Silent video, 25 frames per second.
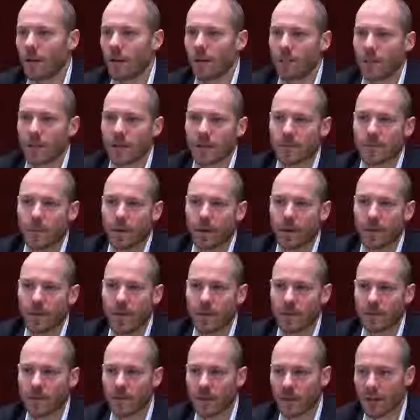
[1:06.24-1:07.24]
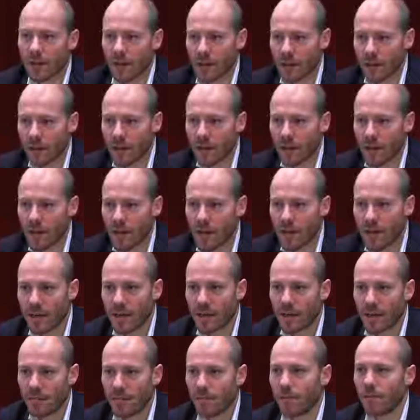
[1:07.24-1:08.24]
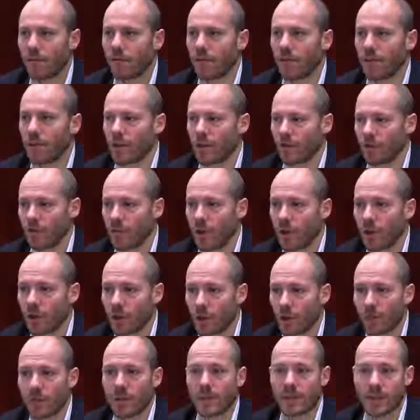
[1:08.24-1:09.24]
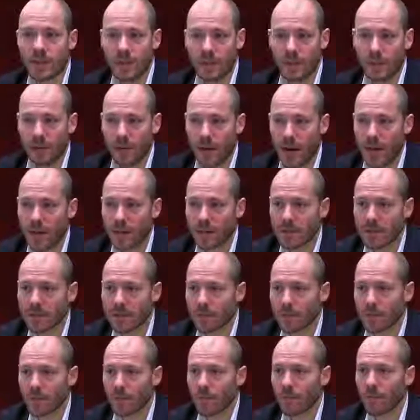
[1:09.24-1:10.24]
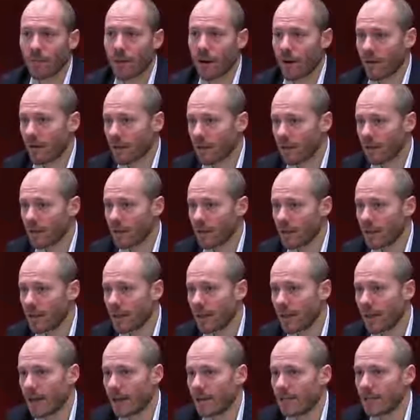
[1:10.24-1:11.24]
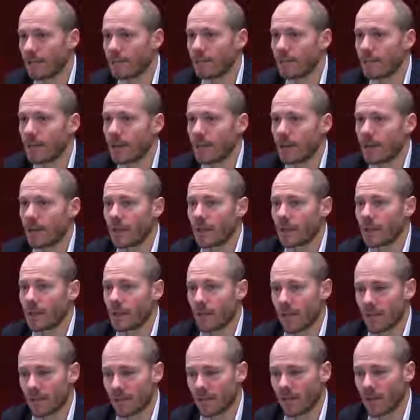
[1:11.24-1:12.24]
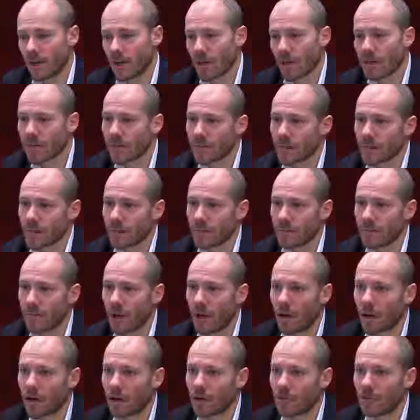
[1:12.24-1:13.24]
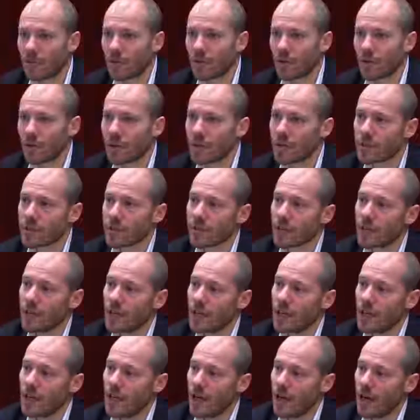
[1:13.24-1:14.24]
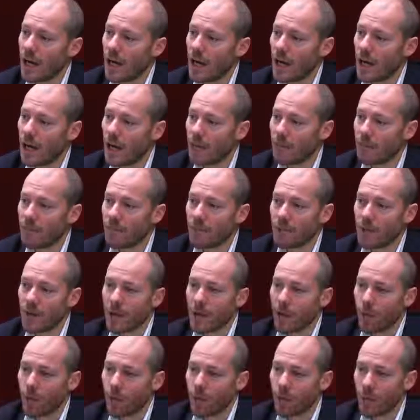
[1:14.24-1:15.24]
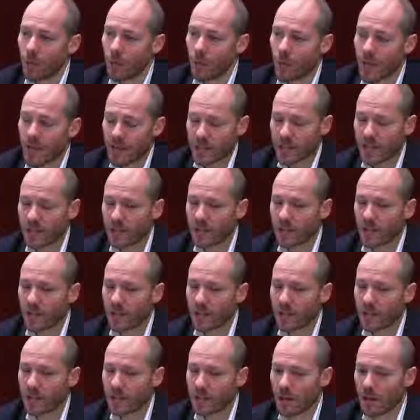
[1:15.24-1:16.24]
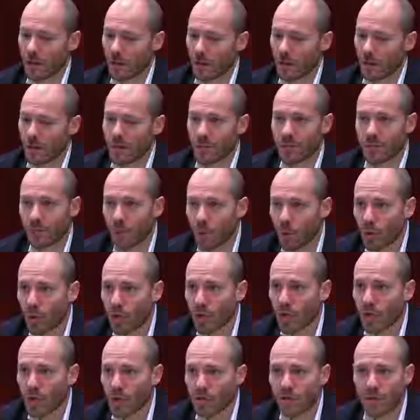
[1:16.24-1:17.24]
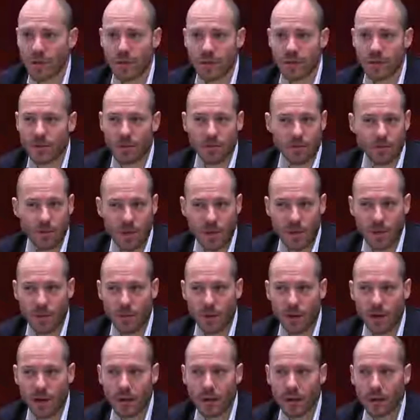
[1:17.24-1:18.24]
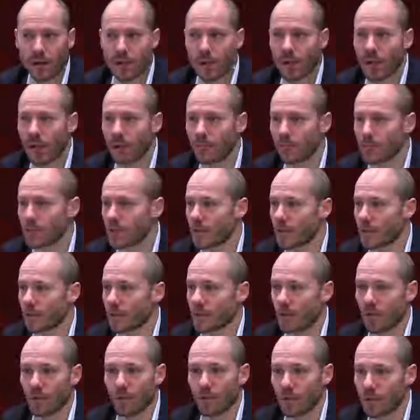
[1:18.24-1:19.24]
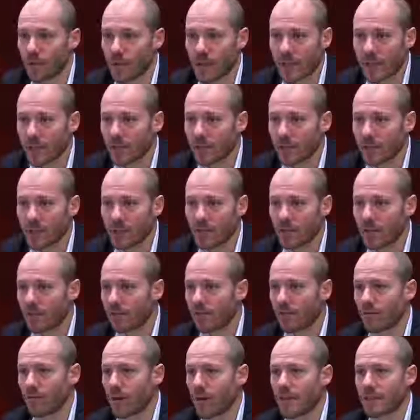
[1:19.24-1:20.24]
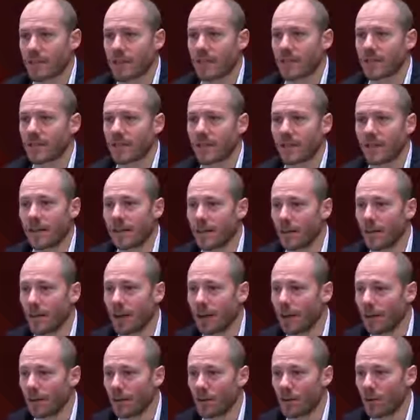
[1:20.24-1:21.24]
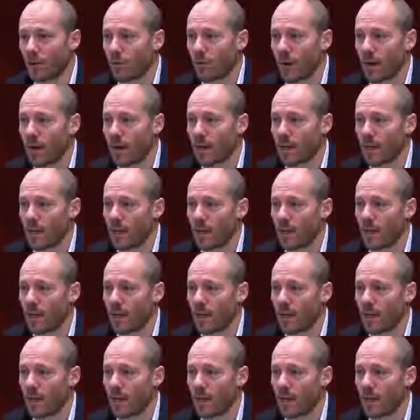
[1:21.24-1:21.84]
The biggest market outside of the UK for volume is the US, North America. Um, so that's a very exciting market for us. Um, we, we, actually find a lot of the smaller countries do really well. Um, so the Nordics are doing fantastically well. Norway,